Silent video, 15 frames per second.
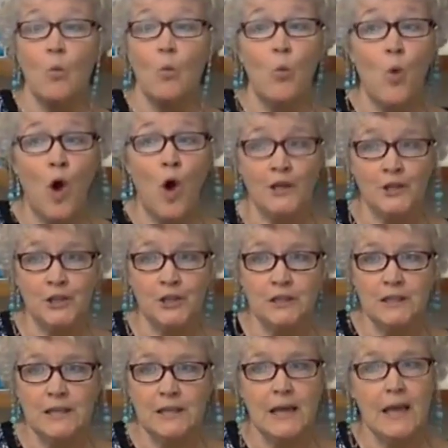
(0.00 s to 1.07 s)
water
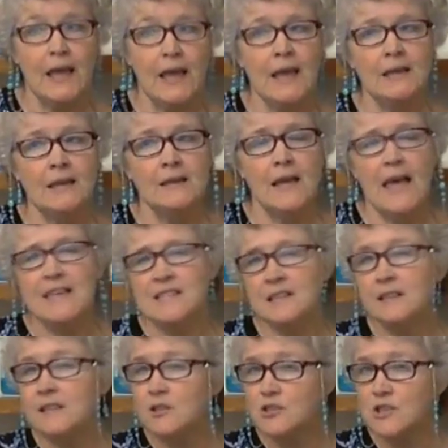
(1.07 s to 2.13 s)
and has a
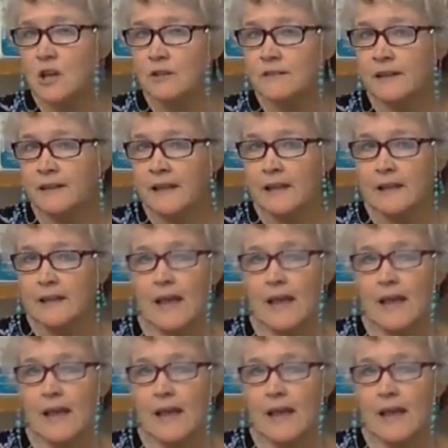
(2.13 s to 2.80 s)
little salt in it,